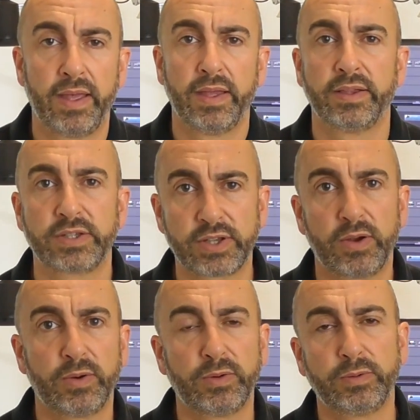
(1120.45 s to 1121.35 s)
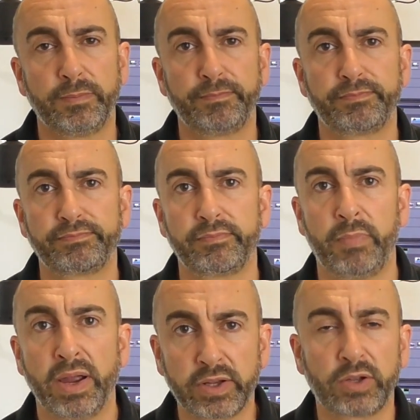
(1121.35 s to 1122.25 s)
So
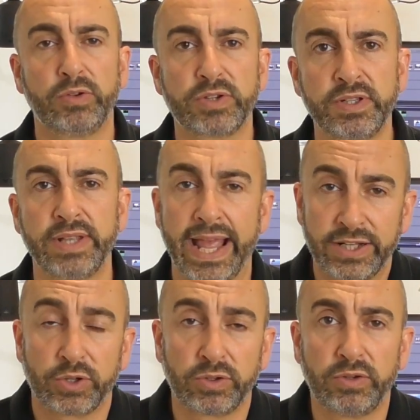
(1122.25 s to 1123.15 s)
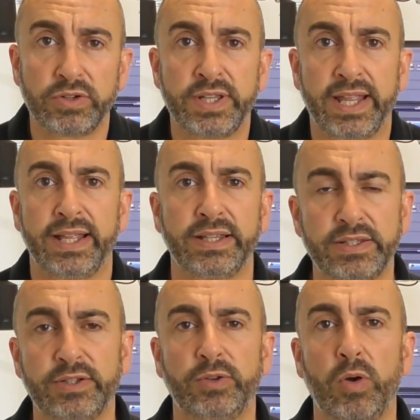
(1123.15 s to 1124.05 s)
my end conclusion is
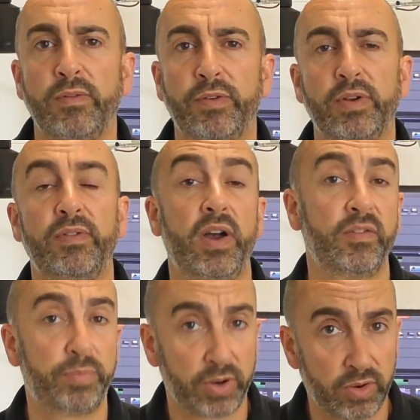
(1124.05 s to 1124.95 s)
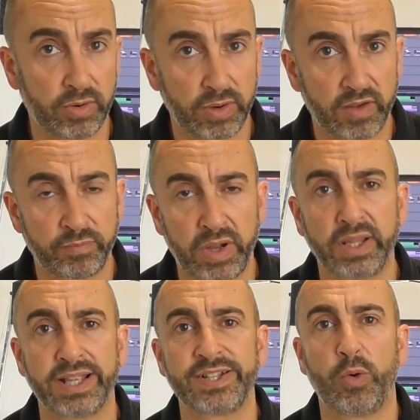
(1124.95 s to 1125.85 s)
go for a VIVE Pro if money
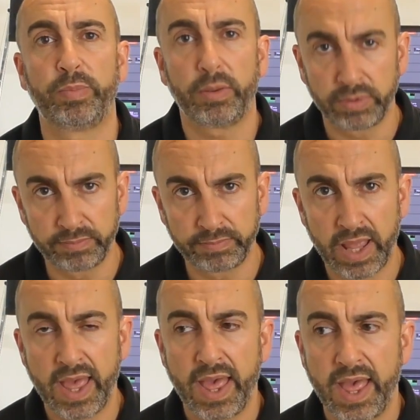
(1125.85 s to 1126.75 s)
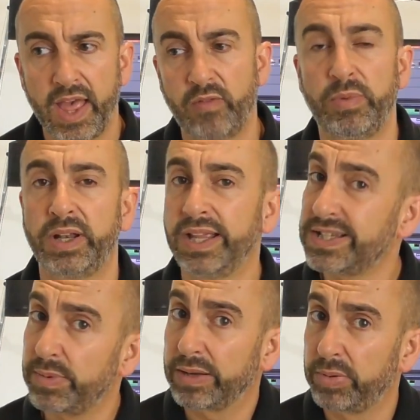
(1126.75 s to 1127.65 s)
is no problem. If money is a
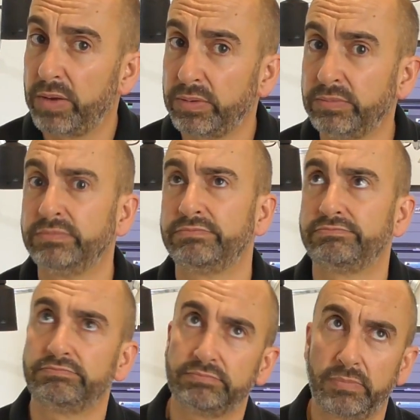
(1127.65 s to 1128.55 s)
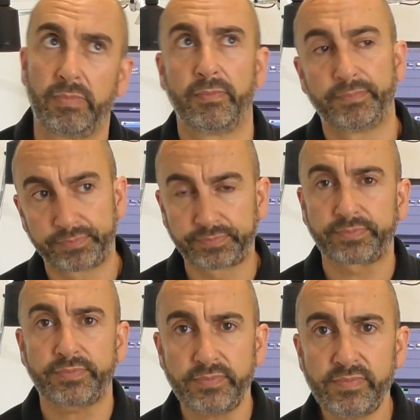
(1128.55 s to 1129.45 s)
big problem,
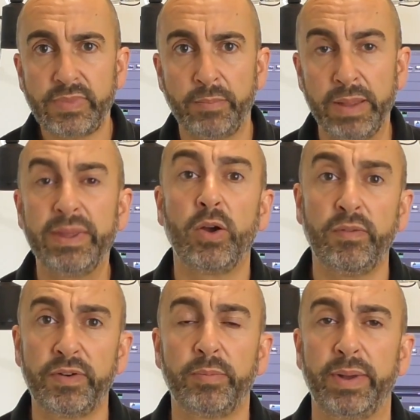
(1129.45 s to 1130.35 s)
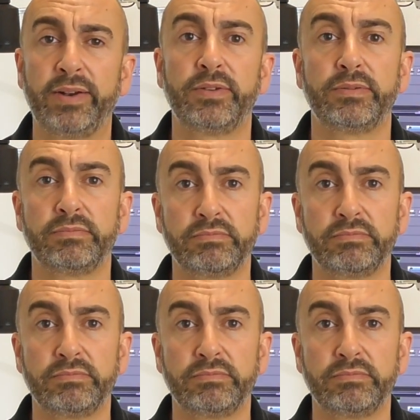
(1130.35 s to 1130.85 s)
maybe go for a better